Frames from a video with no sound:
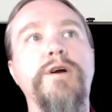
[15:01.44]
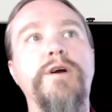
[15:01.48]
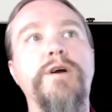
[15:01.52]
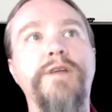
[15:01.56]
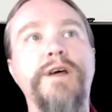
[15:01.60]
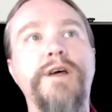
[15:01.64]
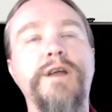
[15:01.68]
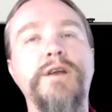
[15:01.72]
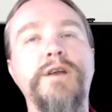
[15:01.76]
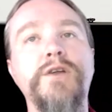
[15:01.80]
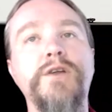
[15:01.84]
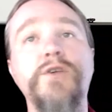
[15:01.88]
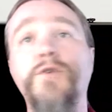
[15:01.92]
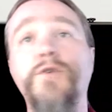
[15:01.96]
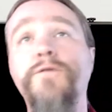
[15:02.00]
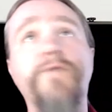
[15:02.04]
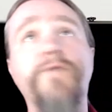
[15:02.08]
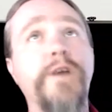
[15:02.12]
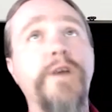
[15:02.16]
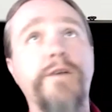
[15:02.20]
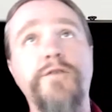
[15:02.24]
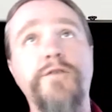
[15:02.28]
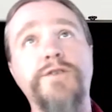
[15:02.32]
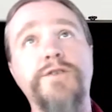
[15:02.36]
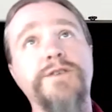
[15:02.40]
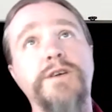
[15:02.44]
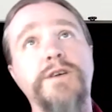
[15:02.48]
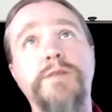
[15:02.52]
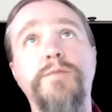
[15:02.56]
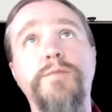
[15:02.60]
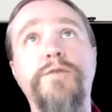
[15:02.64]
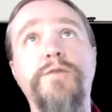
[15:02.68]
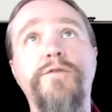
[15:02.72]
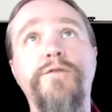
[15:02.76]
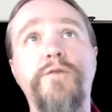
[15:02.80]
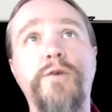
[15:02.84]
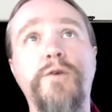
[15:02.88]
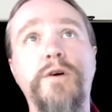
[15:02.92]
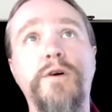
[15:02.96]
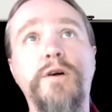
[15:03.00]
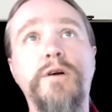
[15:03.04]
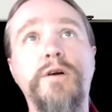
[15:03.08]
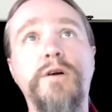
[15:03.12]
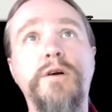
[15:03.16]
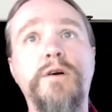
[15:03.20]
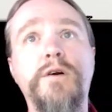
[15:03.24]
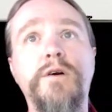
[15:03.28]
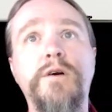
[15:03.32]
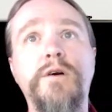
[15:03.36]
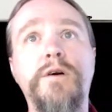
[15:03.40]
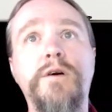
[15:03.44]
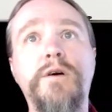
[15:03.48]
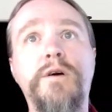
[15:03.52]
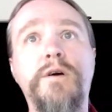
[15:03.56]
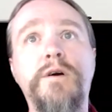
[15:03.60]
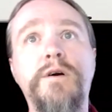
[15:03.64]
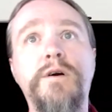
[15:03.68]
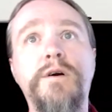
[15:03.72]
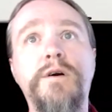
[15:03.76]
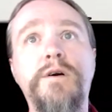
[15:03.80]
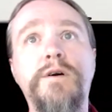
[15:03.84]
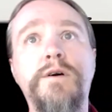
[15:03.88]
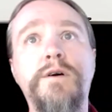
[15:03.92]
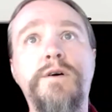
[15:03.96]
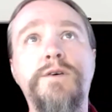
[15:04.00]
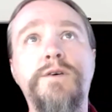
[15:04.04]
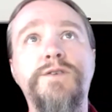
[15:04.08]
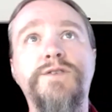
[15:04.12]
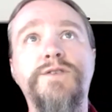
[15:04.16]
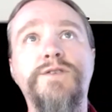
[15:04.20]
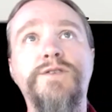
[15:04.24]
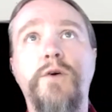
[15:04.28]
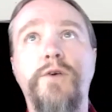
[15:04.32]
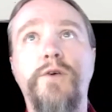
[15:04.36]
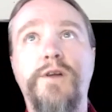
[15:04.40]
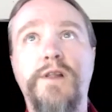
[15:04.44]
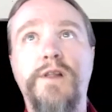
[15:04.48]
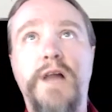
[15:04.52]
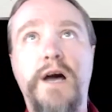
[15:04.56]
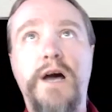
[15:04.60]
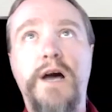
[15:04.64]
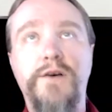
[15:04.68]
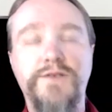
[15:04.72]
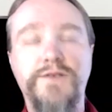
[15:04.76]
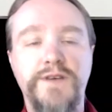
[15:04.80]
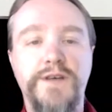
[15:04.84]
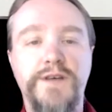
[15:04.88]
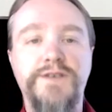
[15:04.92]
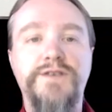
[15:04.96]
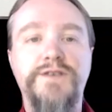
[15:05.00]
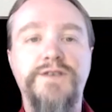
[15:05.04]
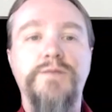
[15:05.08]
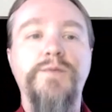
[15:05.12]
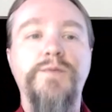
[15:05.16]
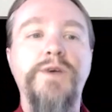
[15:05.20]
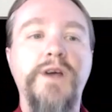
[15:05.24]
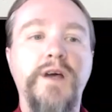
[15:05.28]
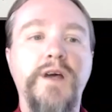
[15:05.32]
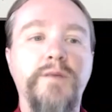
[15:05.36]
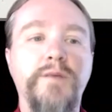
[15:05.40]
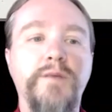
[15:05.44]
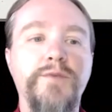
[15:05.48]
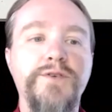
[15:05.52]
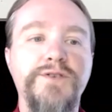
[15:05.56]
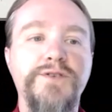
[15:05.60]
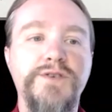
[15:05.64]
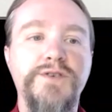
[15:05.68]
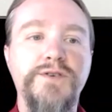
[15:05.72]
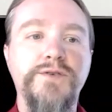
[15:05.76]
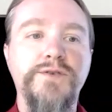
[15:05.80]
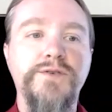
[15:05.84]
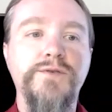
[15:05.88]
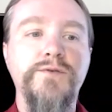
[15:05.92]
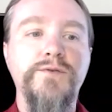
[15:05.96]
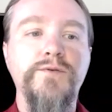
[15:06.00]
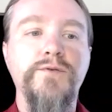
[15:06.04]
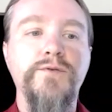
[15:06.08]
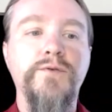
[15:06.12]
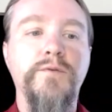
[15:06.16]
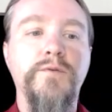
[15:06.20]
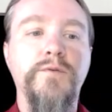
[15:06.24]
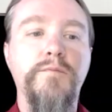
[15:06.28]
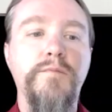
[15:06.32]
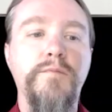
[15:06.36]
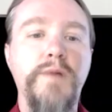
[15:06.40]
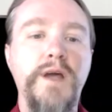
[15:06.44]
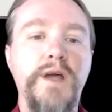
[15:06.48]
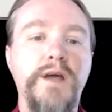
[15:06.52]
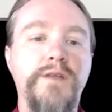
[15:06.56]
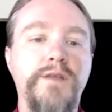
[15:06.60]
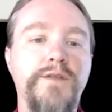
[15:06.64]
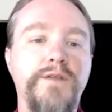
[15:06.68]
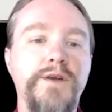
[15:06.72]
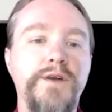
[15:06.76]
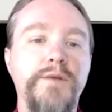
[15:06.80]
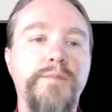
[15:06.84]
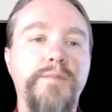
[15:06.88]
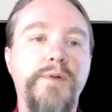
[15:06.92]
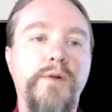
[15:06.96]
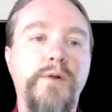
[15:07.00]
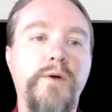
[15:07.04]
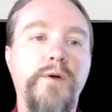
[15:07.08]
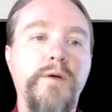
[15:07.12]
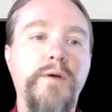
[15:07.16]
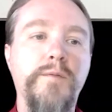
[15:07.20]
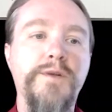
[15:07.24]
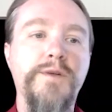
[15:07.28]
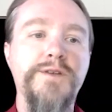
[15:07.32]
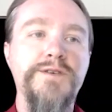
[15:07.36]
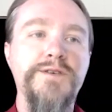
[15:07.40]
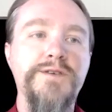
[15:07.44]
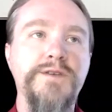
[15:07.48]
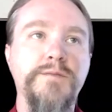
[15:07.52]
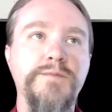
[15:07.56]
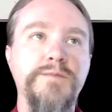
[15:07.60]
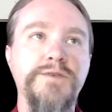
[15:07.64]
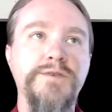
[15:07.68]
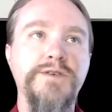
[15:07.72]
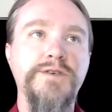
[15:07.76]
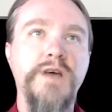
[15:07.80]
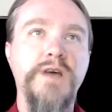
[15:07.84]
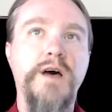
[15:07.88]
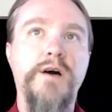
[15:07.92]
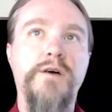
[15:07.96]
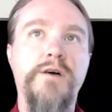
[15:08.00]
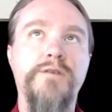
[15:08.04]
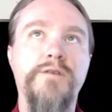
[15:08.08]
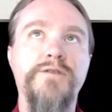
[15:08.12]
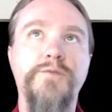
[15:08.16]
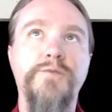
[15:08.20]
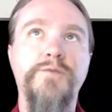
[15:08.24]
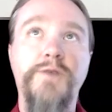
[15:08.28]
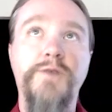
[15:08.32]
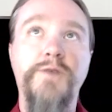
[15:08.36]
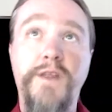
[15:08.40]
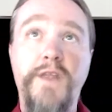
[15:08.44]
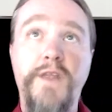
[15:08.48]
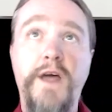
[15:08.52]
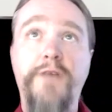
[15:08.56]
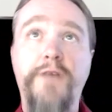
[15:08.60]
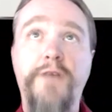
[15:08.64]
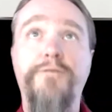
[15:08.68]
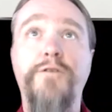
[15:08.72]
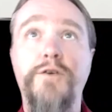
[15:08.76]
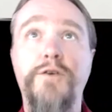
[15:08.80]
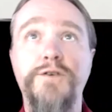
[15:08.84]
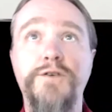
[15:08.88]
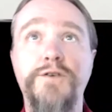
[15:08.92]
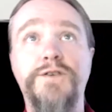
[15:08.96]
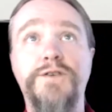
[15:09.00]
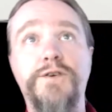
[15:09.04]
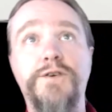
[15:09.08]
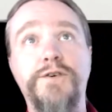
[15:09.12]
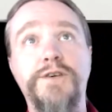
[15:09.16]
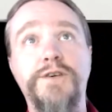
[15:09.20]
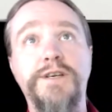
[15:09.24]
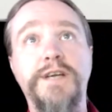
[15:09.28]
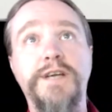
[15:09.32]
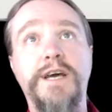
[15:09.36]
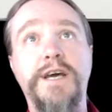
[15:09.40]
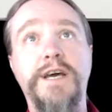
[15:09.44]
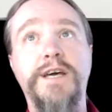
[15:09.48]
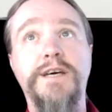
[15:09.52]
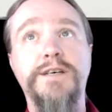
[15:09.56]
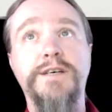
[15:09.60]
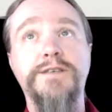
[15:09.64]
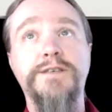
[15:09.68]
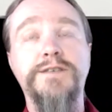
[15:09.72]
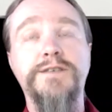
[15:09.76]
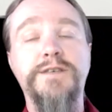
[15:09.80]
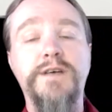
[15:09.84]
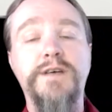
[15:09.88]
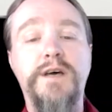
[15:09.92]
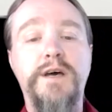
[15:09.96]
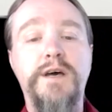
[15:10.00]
that you've never seen before. So it allows us to be able to make the deployments themselves within that first 30 days